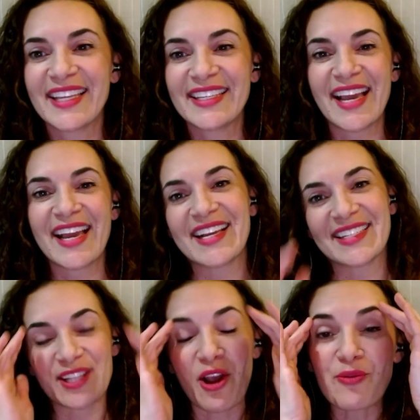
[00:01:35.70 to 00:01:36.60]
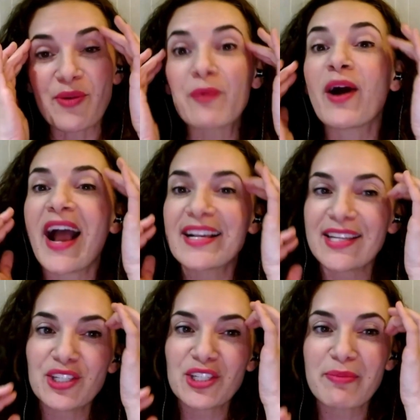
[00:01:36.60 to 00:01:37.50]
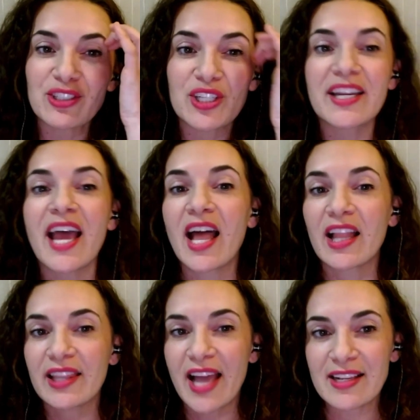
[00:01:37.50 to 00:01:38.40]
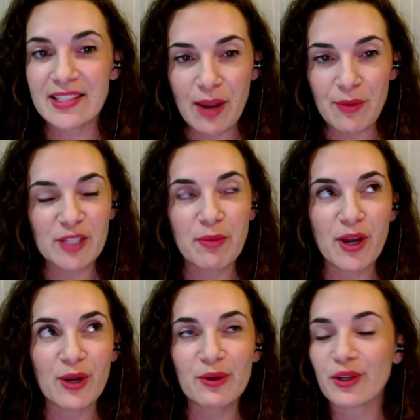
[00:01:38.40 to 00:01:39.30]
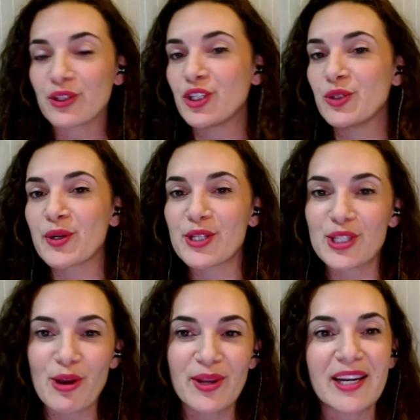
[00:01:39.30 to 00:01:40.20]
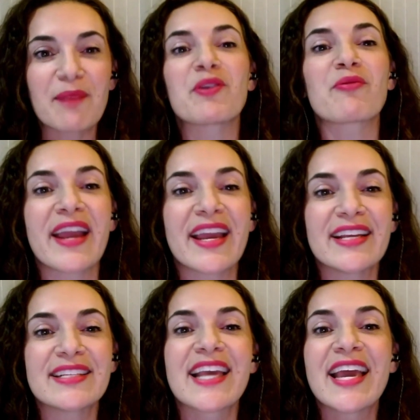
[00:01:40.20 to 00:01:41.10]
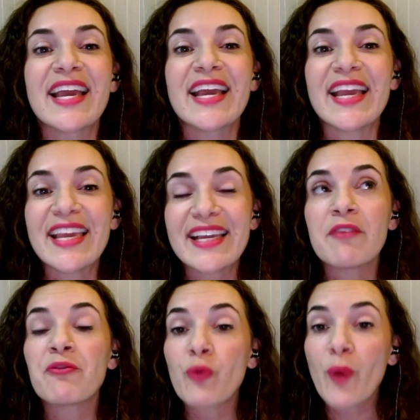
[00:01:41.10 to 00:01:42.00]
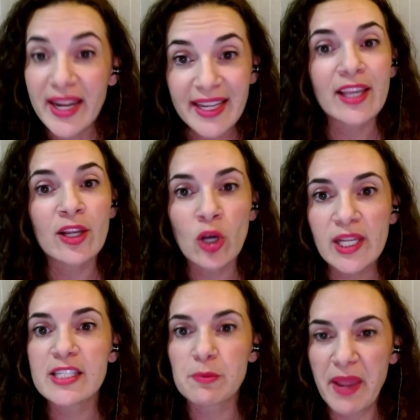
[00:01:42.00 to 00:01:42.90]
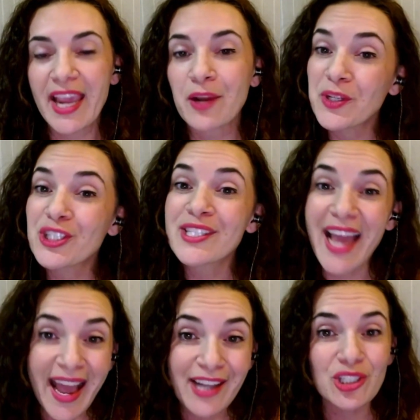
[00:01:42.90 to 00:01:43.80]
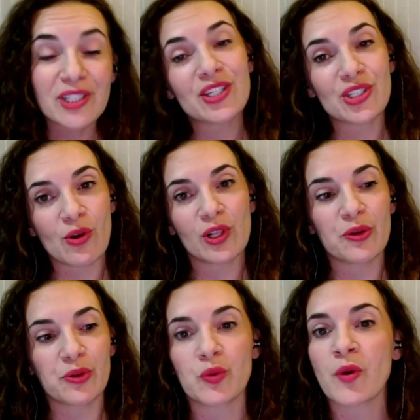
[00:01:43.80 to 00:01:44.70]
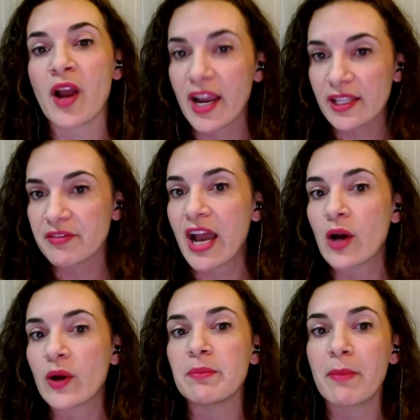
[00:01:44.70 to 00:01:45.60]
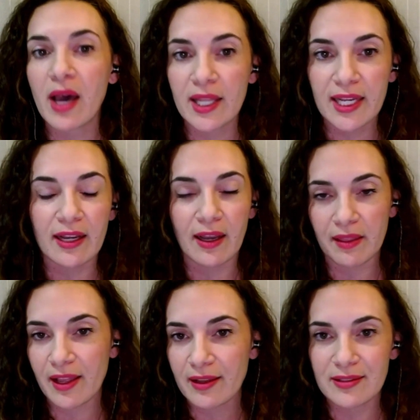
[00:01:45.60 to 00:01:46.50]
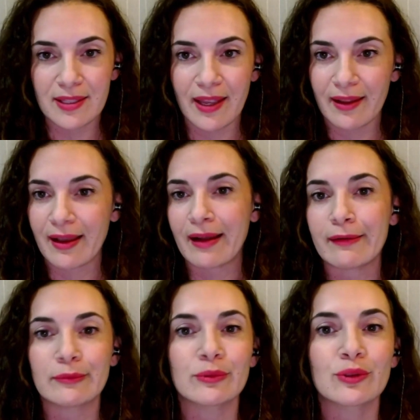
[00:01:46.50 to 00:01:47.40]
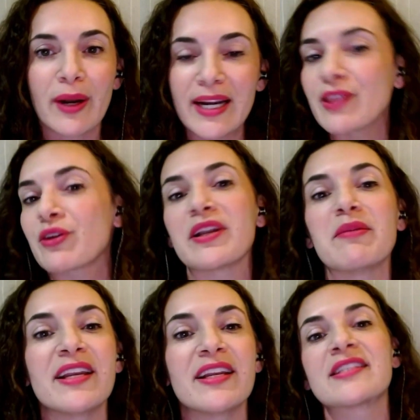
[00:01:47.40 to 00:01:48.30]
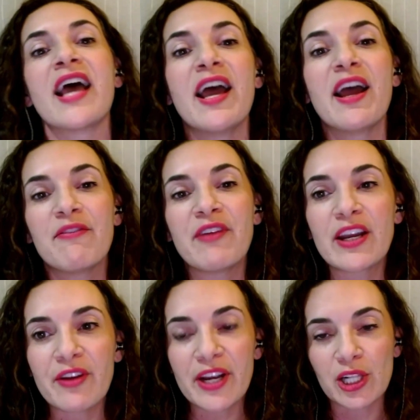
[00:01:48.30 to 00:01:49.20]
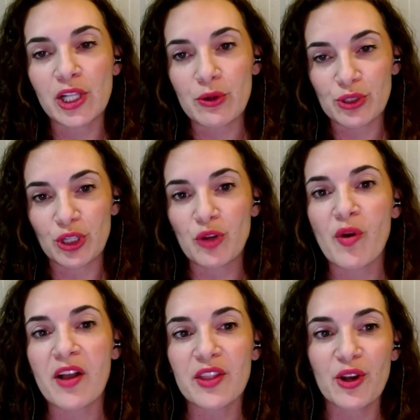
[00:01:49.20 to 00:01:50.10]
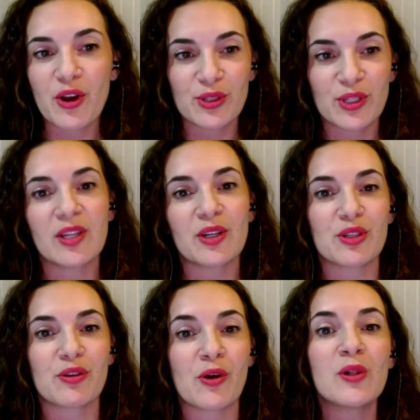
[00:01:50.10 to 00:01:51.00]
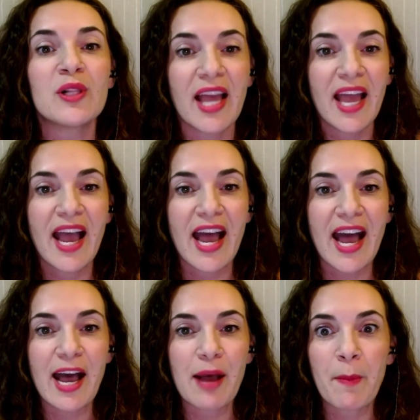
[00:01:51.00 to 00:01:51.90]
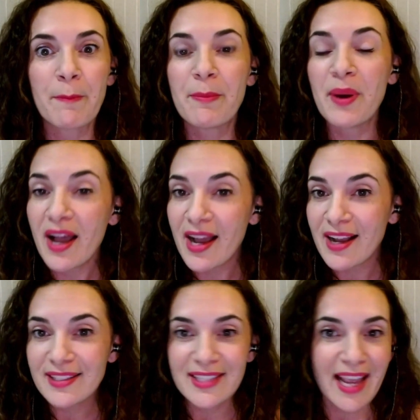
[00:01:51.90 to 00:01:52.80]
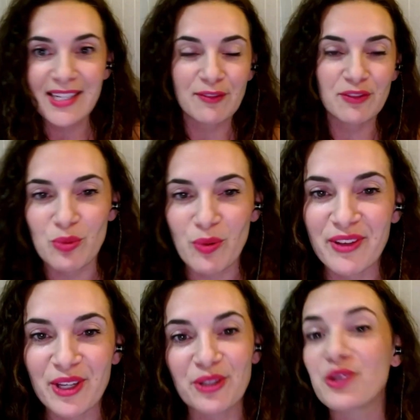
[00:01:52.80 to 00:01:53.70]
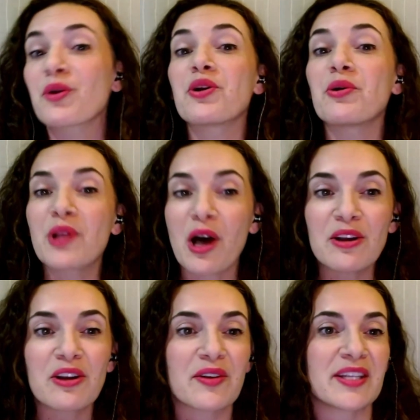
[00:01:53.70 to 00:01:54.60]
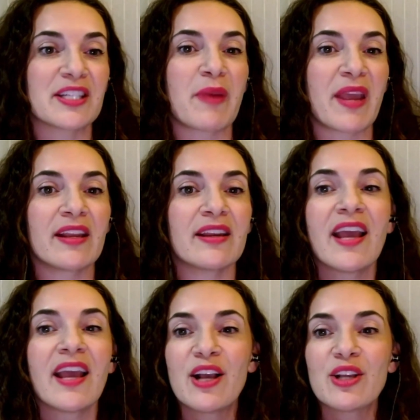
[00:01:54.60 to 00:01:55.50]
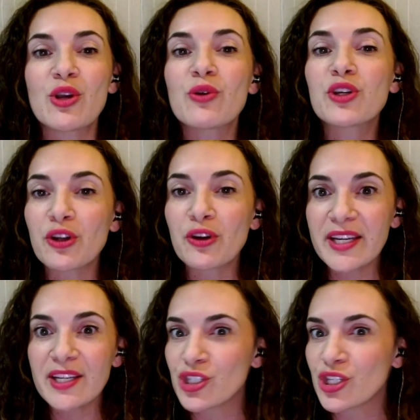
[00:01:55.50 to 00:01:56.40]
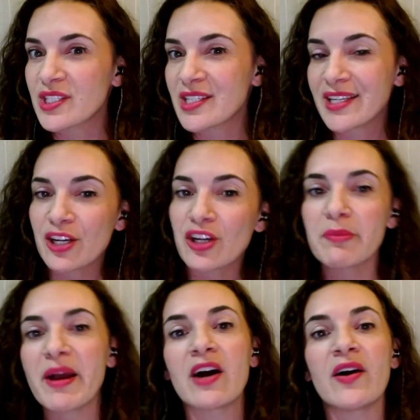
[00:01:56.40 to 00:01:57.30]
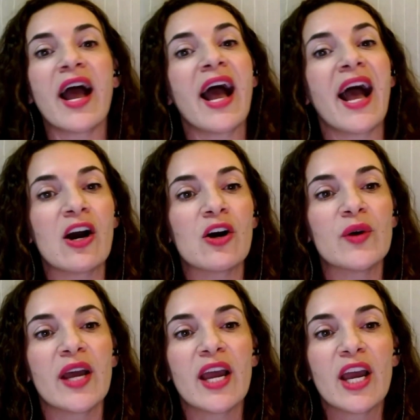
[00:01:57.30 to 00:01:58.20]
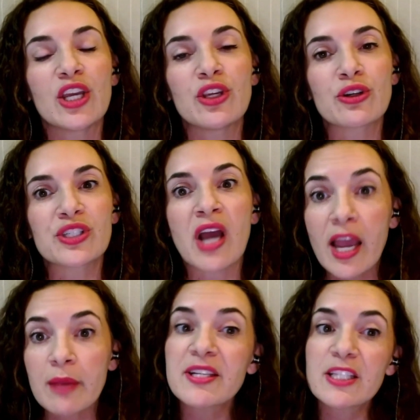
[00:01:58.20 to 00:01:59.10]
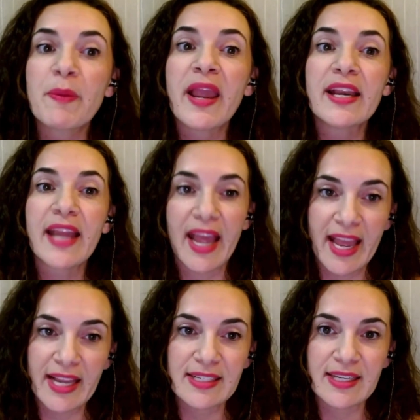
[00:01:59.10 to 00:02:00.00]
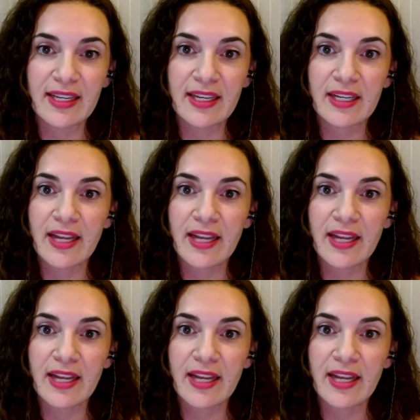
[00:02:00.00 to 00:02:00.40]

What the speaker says: Yes. All right. Well, as I just mentioned, last time we spoke, you were soaking up the rays in Fuengirola, Spain, which is actually so close to where I live now in Malaga. I think it's like, 20, 30 minutes. Very, very close. So you were on the Costa del Sol. But as I've just revealed, you are no longer in Spain. So curious just to hear about how your time in Spain ended